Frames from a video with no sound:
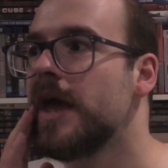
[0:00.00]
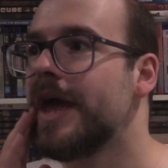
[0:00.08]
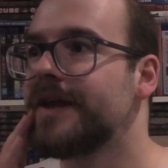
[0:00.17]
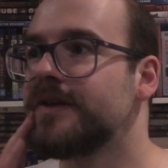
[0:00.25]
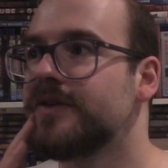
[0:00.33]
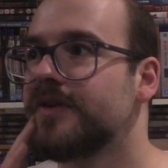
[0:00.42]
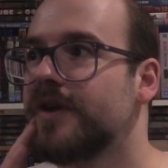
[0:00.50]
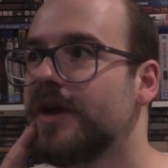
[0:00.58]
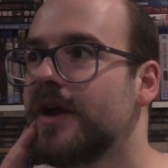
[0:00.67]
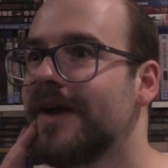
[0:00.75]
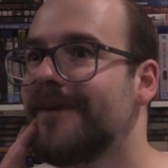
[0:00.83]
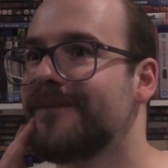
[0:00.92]
And
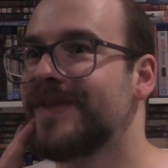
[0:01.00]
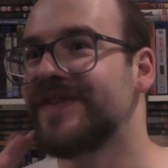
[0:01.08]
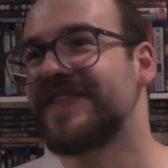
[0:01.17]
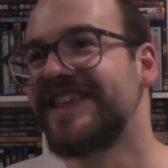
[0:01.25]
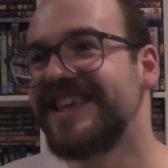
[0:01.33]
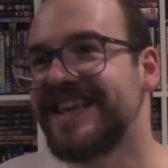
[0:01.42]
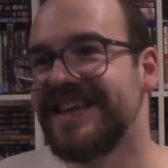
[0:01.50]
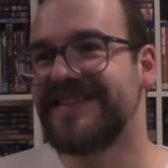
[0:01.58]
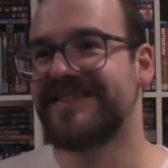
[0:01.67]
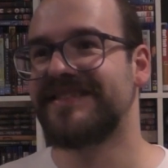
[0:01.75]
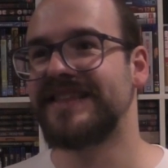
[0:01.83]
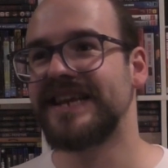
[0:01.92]
the thing
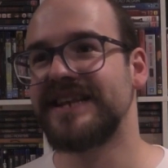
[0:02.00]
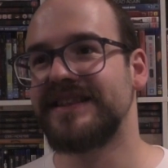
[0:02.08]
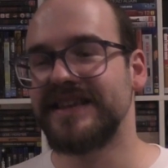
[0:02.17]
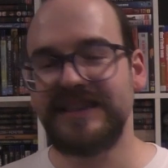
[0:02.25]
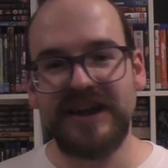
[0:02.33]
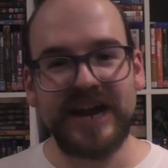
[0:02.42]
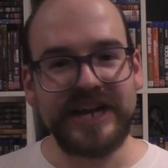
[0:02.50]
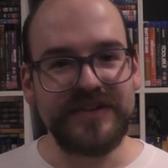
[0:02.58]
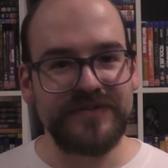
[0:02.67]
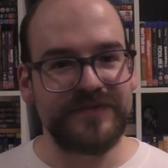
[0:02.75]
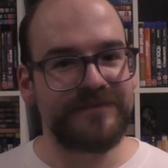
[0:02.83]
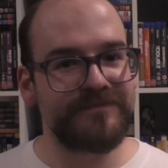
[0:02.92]
is, that they're kind
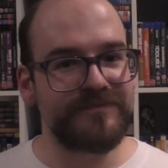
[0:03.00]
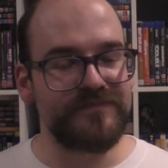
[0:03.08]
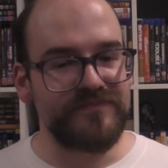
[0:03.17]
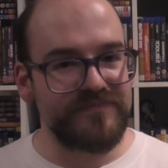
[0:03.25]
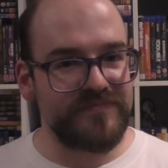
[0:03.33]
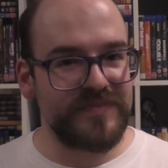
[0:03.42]
of,